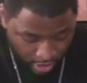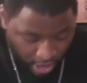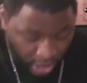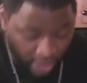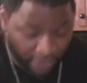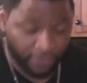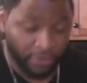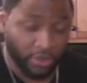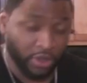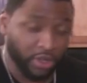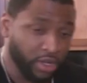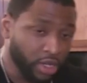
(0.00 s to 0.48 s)

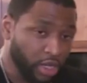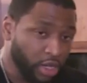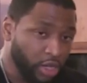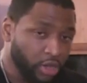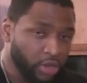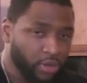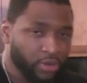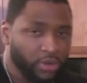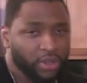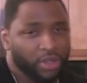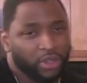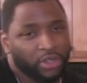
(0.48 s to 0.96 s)
If you
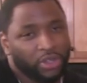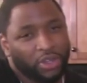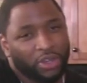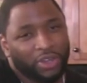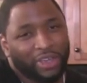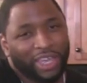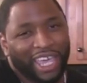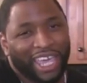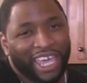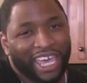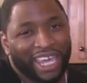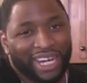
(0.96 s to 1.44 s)
don't, you
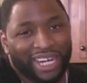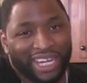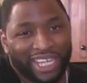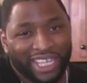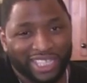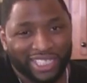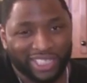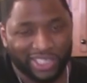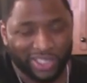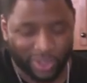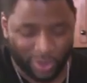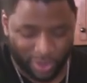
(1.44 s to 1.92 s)
can add
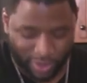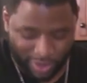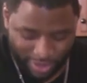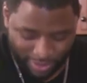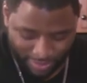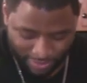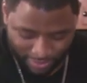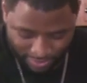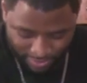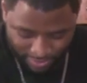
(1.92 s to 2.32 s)
less to it.